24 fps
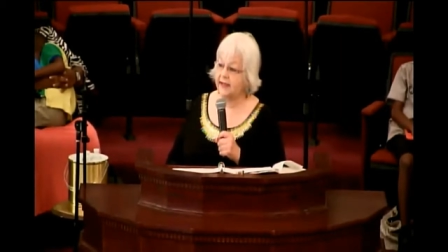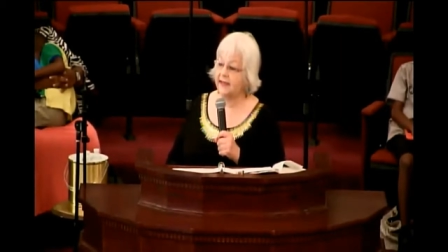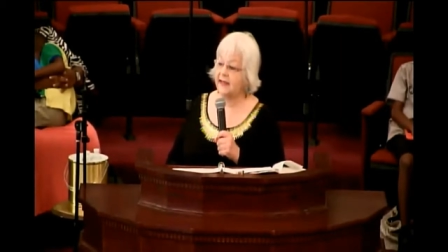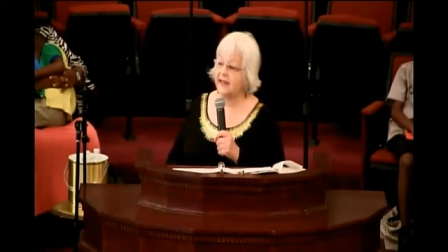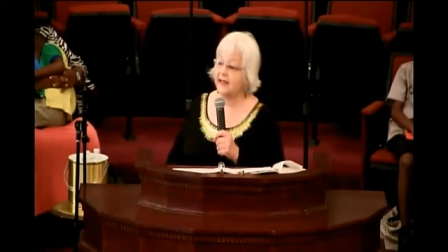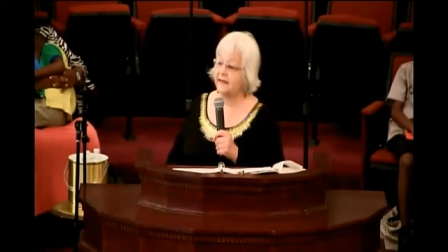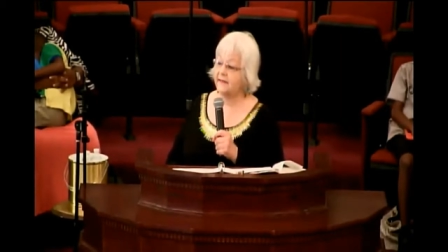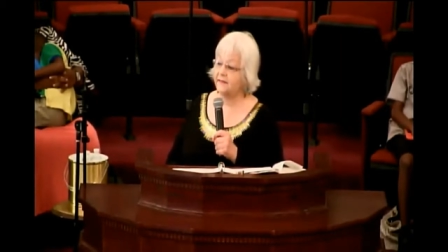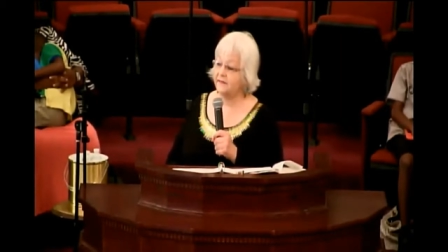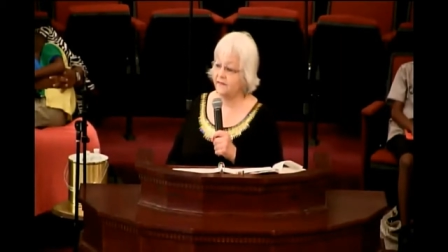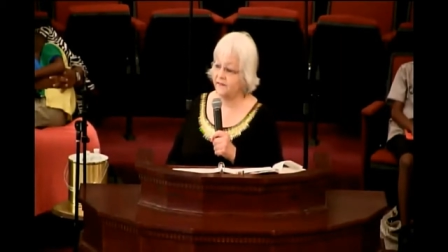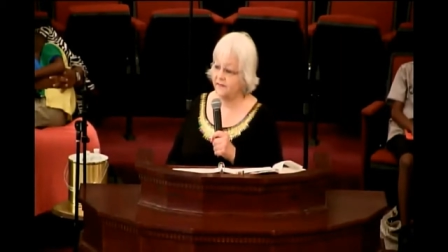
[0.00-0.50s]

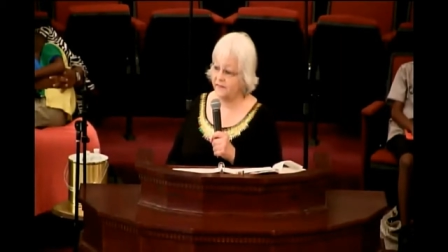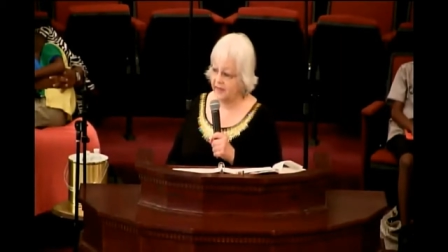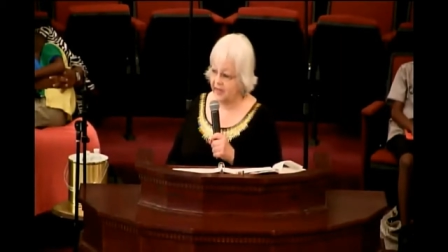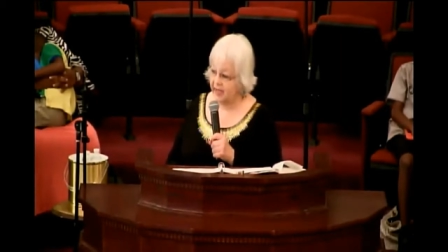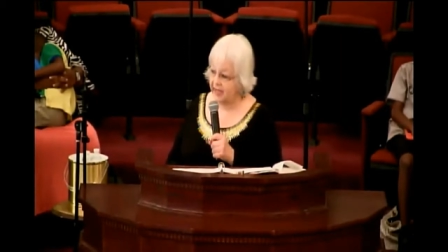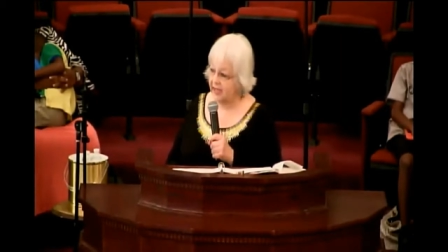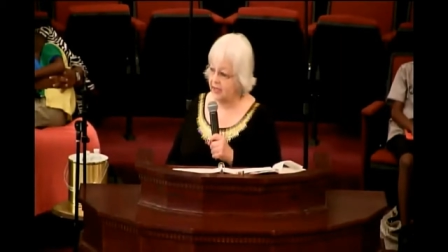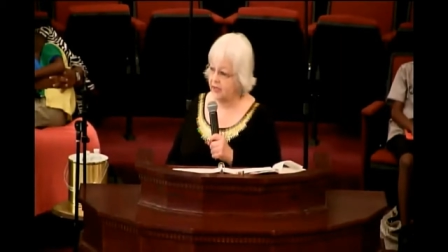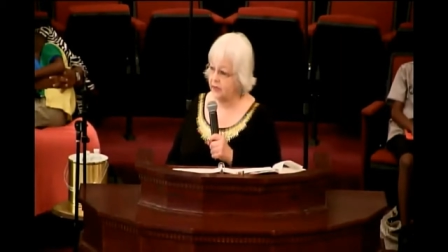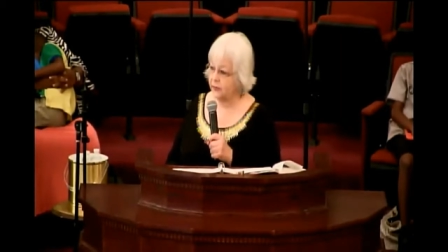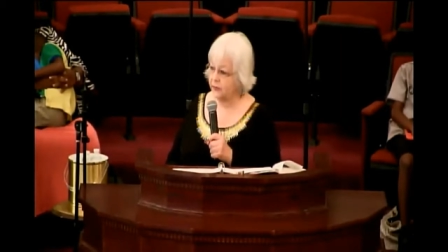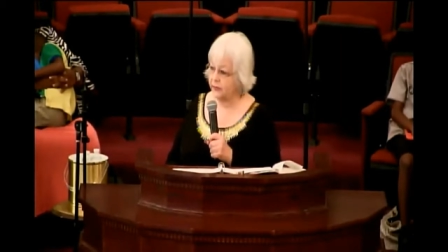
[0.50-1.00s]
that
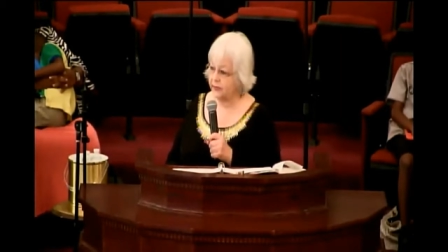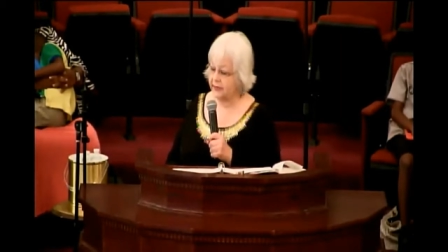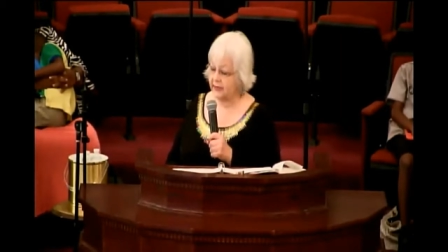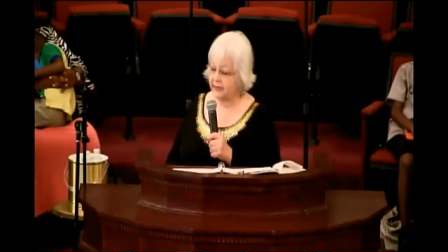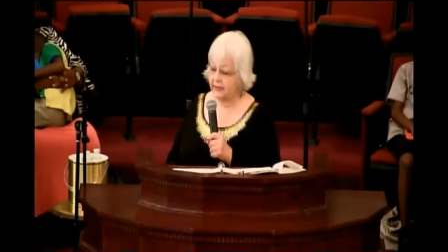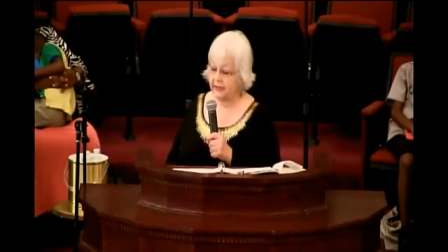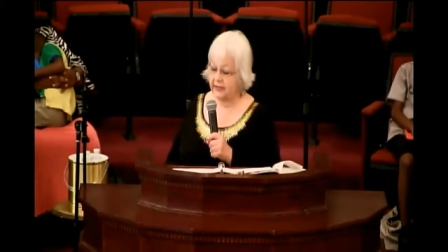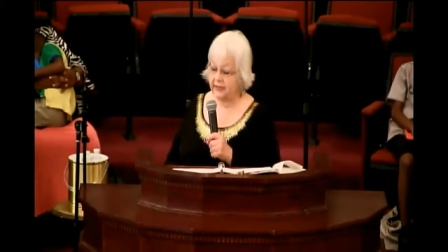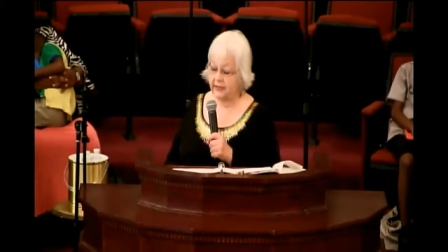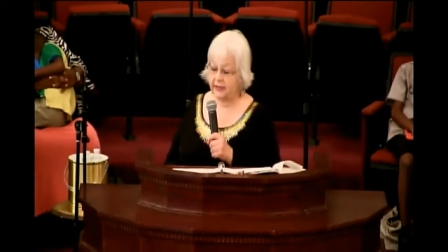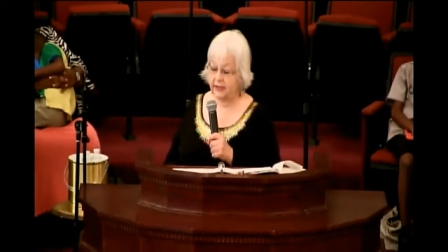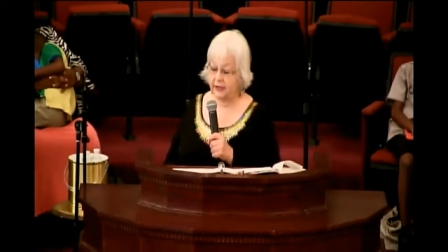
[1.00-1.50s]

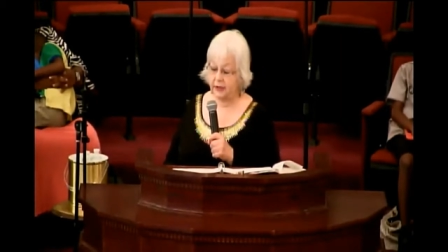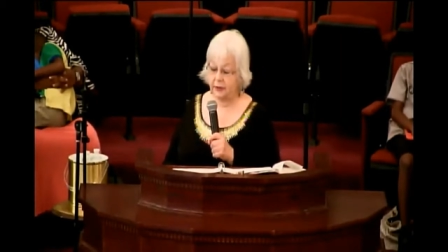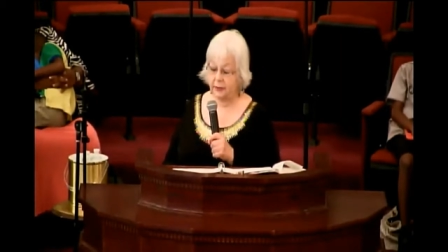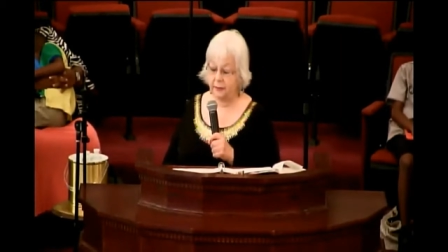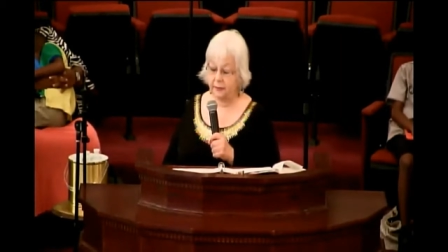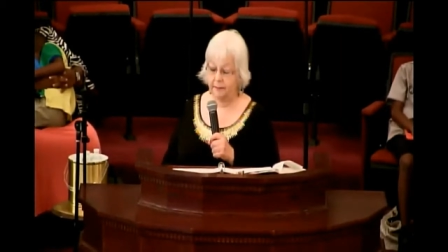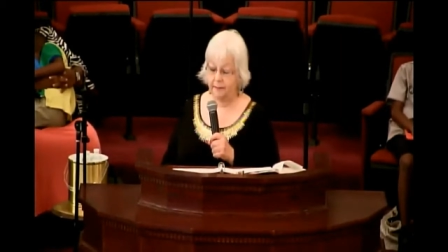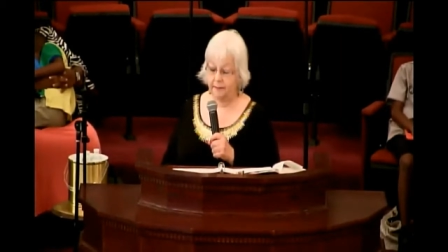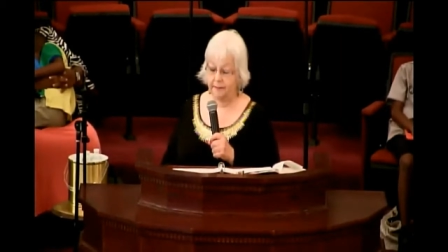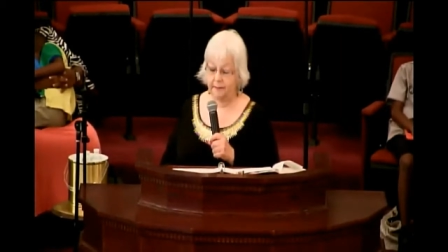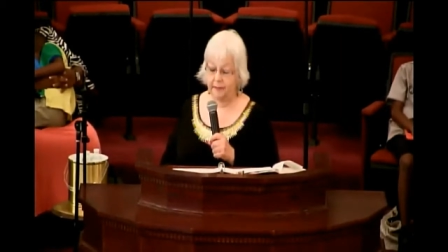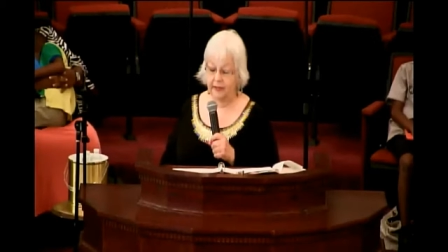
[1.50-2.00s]
following him
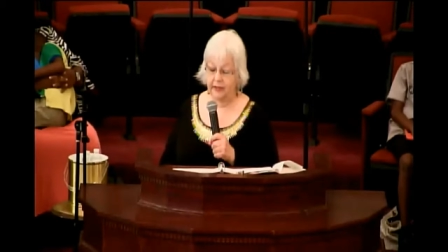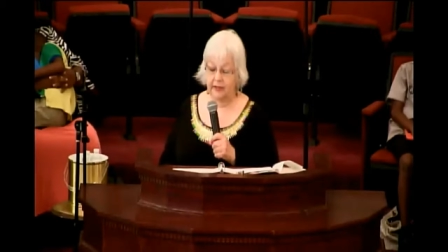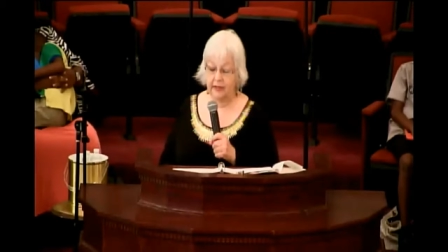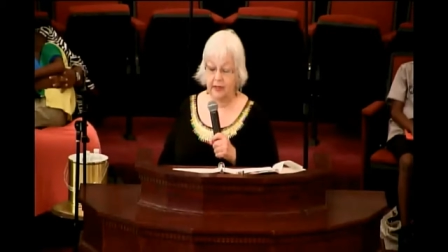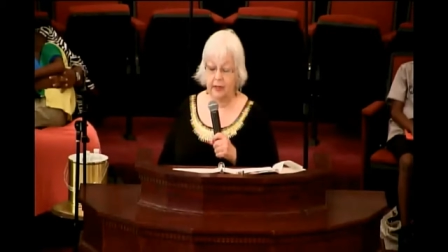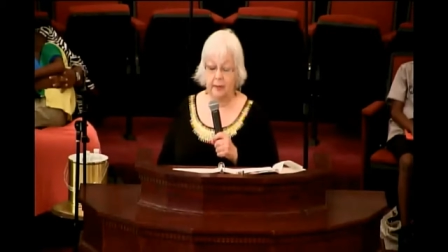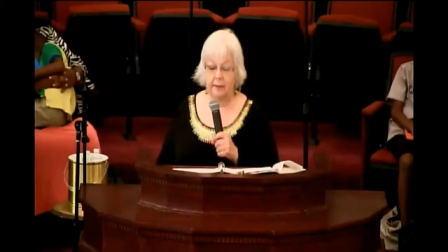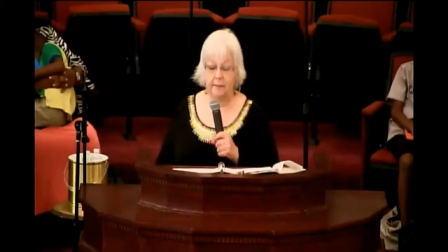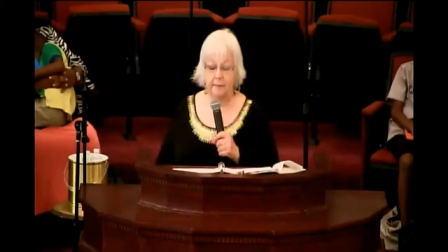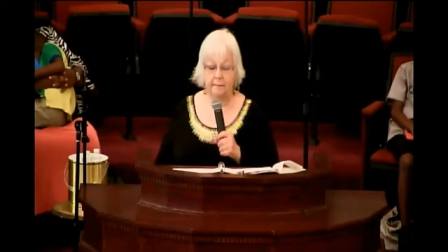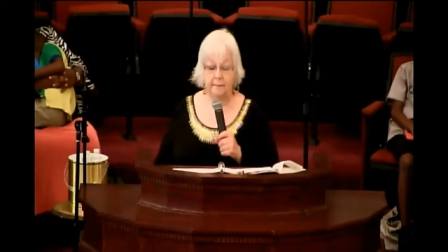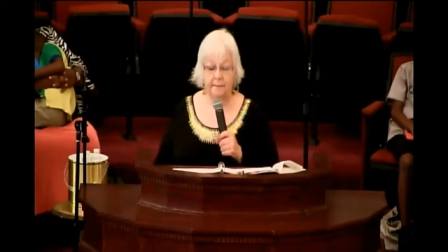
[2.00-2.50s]

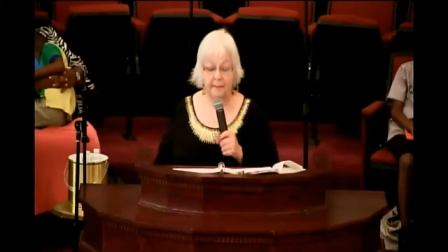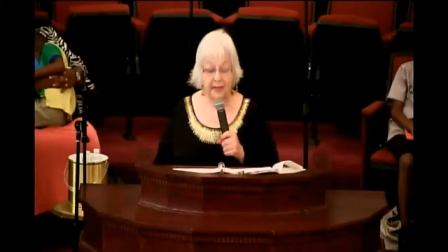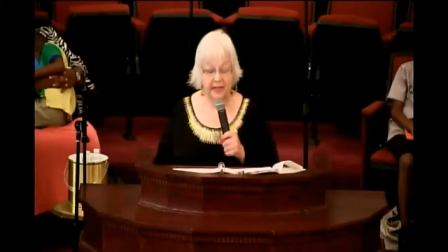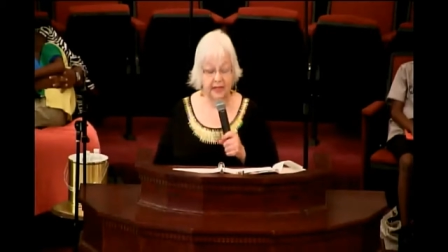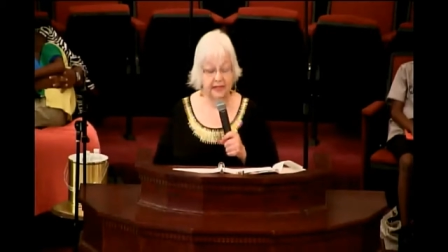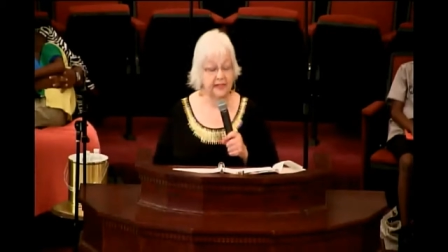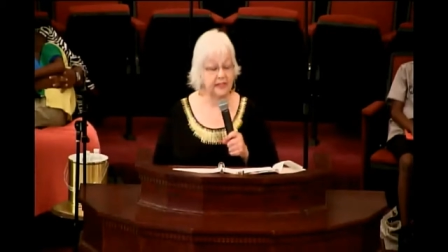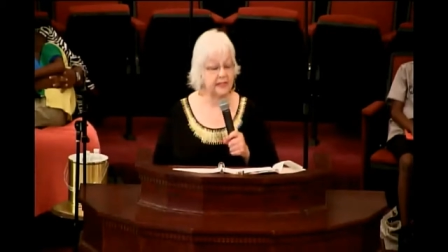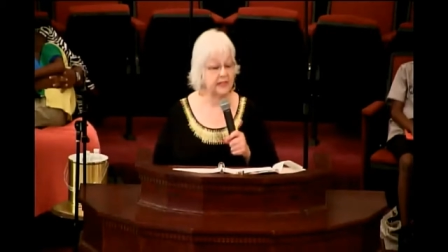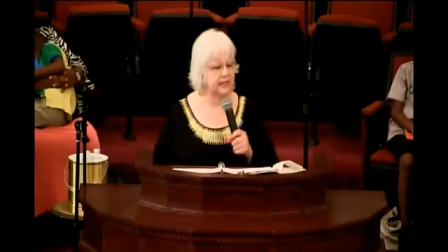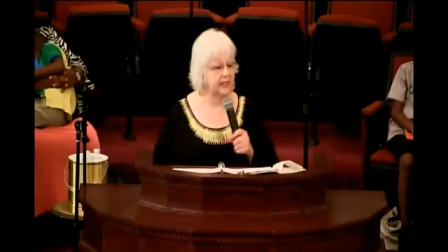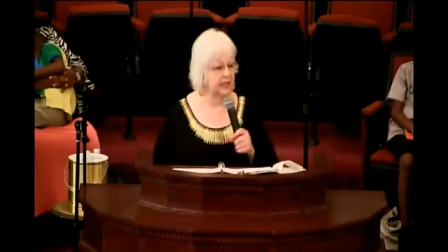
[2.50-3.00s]

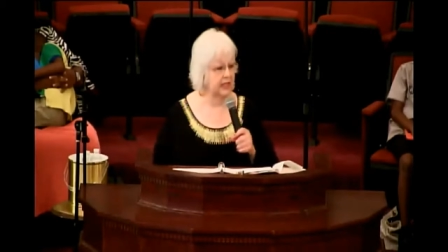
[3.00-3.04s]
must